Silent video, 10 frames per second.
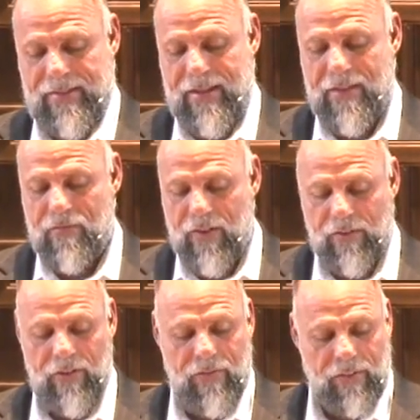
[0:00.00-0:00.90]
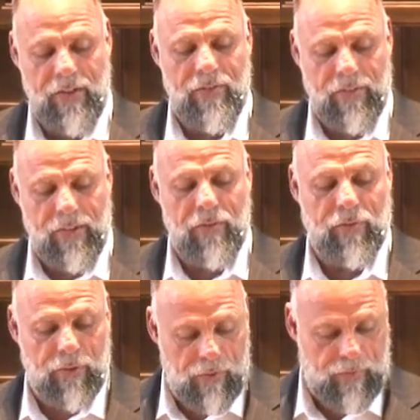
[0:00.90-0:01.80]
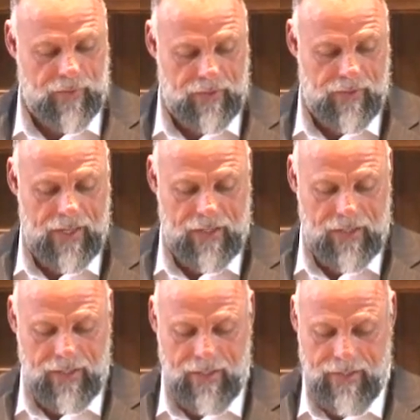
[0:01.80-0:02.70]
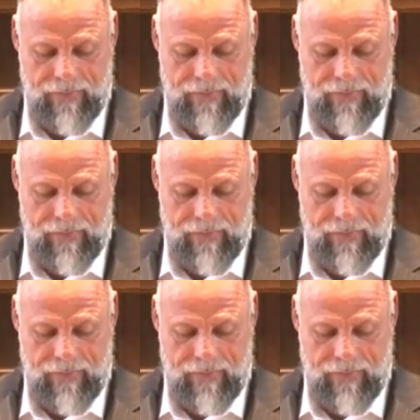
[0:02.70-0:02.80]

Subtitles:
and very, very, very fruitful. Isn't that good?